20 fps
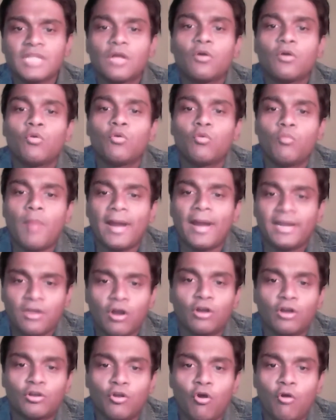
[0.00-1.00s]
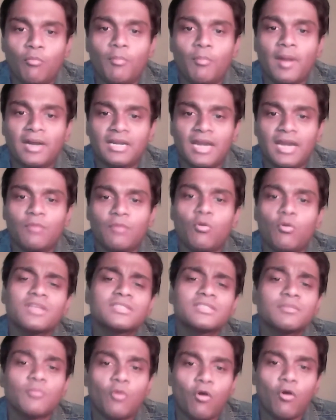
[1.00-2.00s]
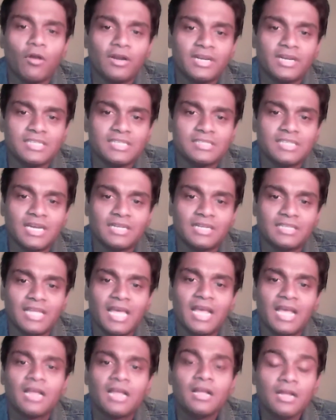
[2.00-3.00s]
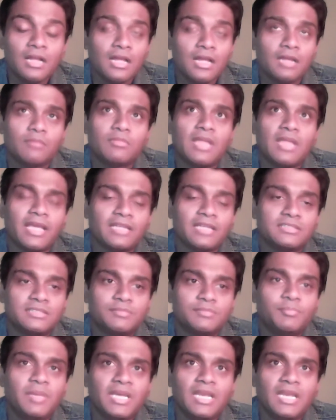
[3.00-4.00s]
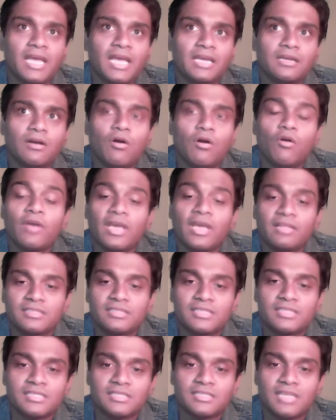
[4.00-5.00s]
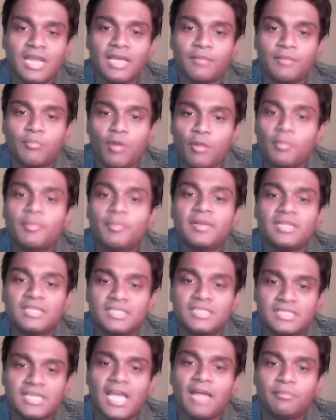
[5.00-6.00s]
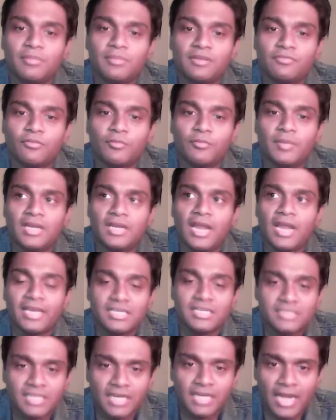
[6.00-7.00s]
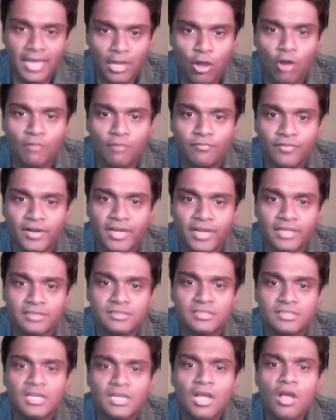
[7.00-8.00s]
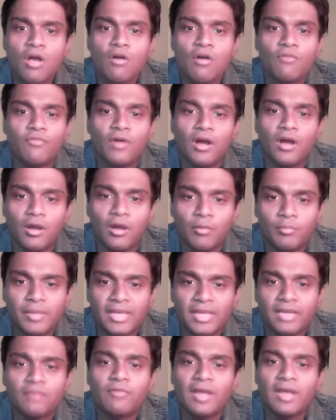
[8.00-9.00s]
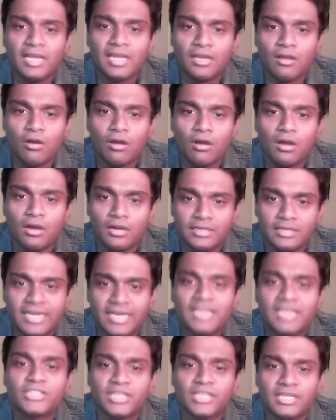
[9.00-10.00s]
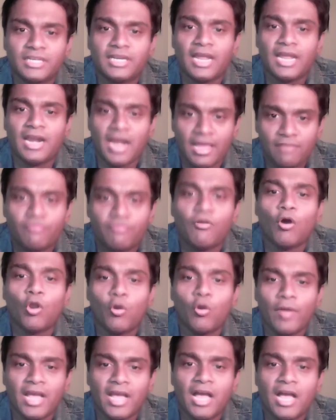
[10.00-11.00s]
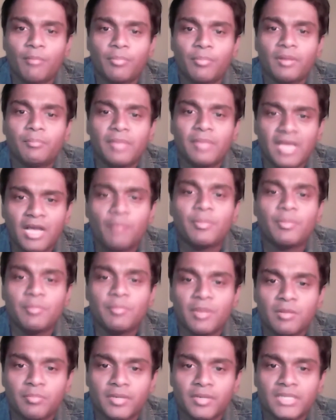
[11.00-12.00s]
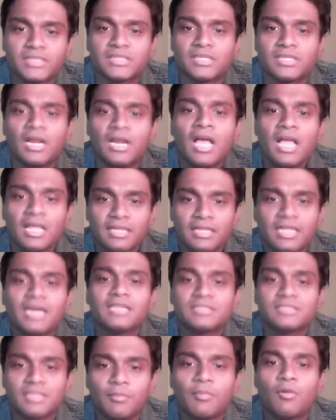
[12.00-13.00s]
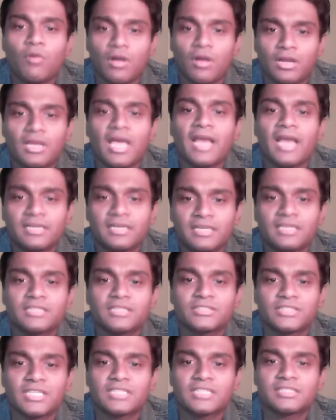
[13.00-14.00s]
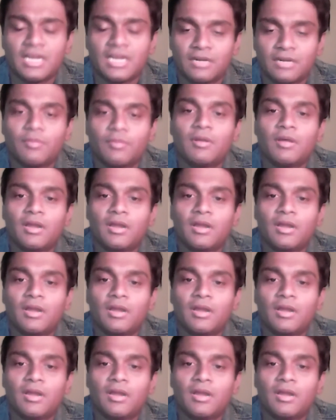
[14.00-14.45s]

who might not know, but like, what are some qualities that they can be like, okay, this is like probably this can be for me. Like, is it like confidence? Being very diligent and like following up, being a people person. There are some characteristics that